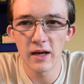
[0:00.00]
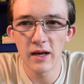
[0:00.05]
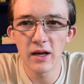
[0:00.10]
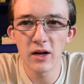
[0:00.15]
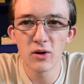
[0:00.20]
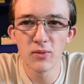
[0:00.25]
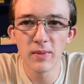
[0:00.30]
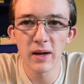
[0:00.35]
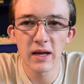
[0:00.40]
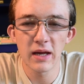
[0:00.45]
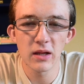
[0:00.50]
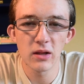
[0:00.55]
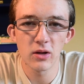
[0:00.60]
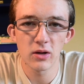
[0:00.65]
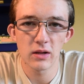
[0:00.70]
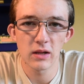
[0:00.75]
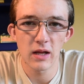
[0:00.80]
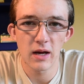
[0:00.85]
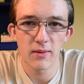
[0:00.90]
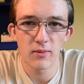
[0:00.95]
it'll make it
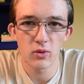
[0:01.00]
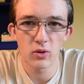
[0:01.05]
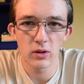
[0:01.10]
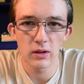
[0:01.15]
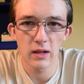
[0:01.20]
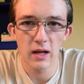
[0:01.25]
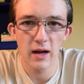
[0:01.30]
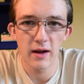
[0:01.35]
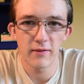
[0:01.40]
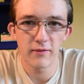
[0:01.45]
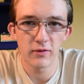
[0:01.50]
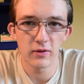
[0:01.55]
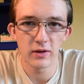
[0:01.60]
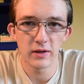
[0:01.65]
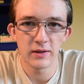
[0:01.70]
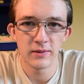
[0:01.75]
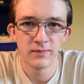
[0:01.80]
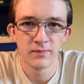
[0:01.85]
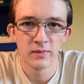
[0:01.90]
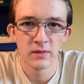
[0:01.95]
look a lot more
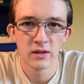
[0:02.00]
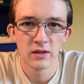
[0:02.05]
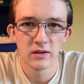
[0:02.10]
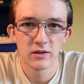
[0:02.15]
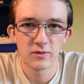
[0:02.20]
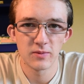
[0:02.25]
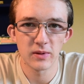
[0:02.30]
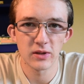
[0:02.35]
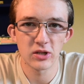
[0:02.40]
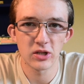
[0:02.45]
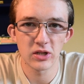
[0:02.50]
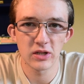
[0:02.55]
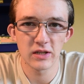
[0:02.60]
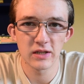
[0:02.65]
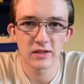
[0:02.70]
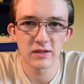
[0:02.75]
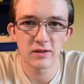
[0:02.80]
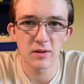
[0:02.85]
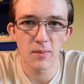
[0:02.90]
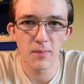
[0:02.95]
lively, especially
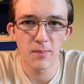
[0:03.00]
because